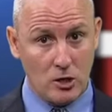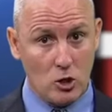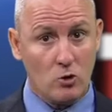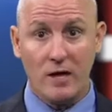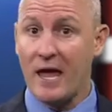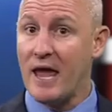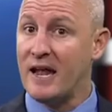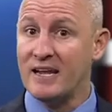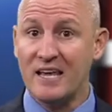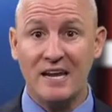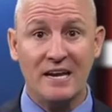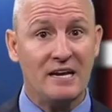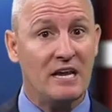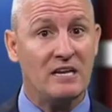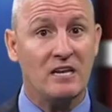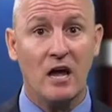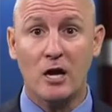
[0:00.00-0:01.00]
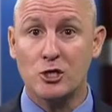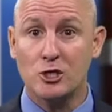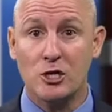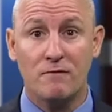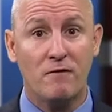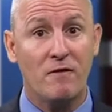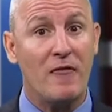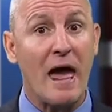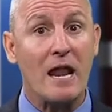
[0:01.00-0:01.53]
you can't get a
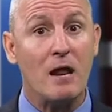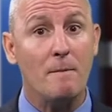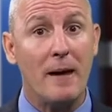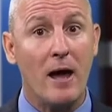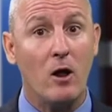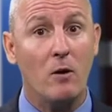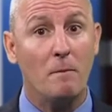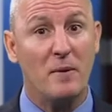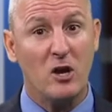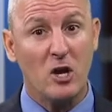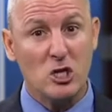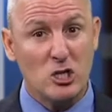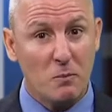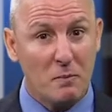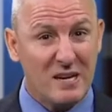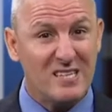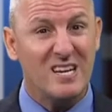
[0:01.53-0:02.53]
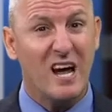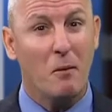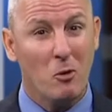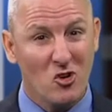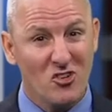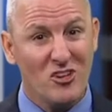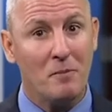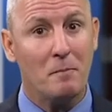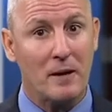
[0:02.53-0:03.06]
deduction for that amount because you'd be
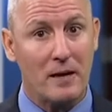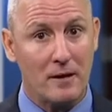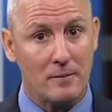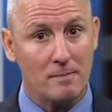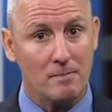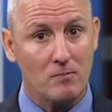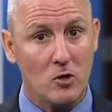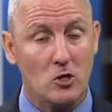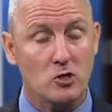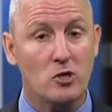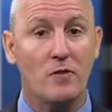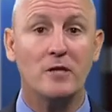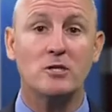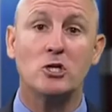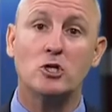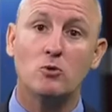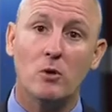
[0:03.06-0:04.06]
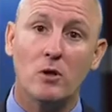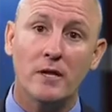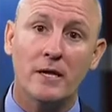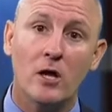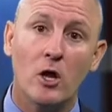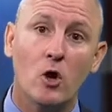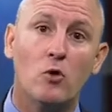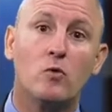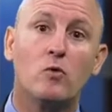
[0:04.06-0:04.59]
double dipping. So this is
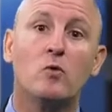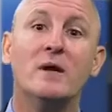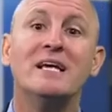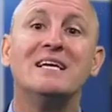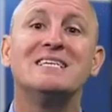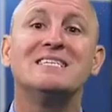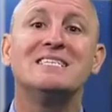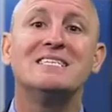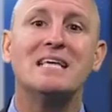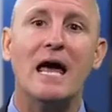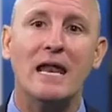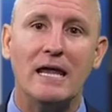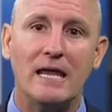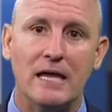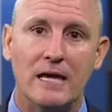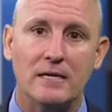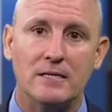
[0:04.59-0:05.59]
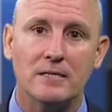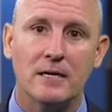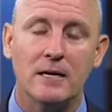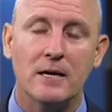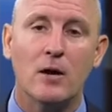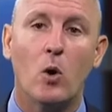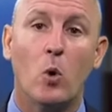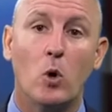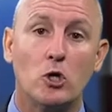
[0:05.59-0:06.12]
really resetting it
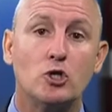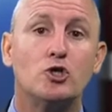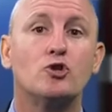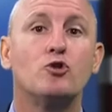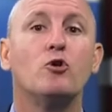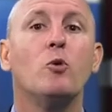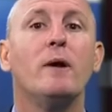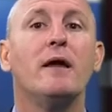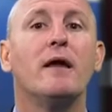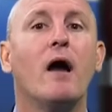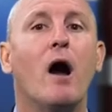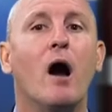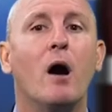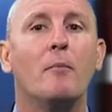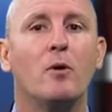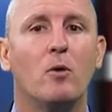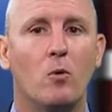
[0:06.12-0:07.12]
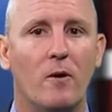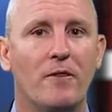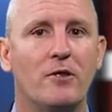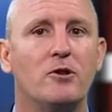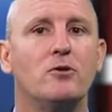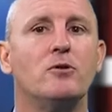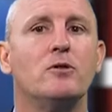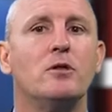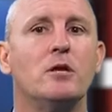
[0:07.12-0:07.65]
or truing up where the
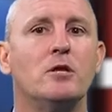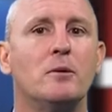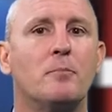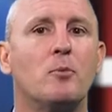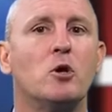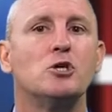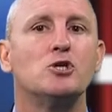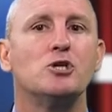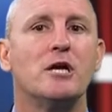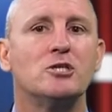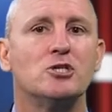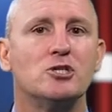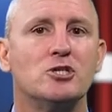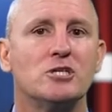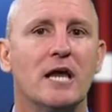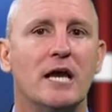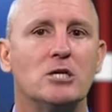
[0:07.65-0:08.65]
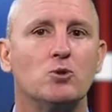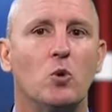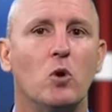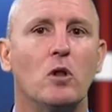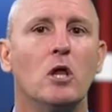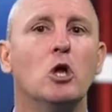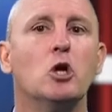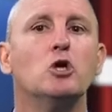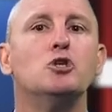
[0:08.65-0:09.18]
depreciation
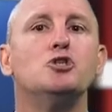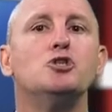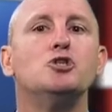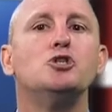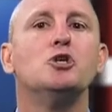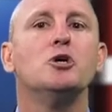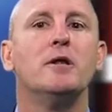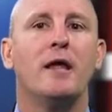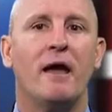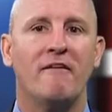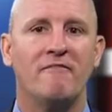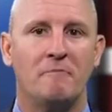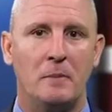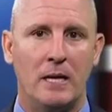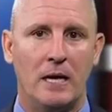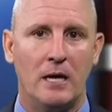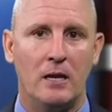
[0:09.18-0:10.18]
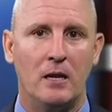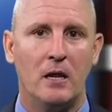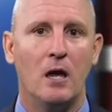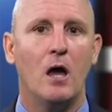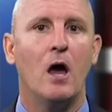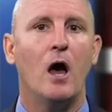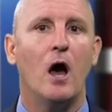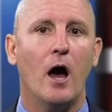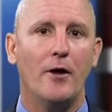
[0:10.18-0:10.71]
schedule should have been
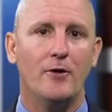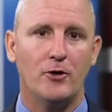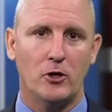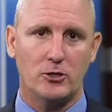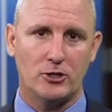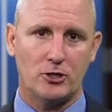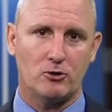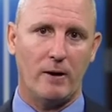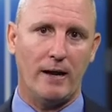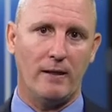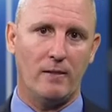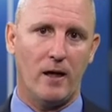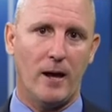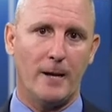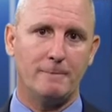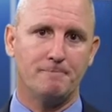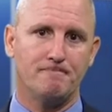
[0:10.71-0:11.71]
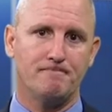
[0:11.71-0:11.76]
under straight line.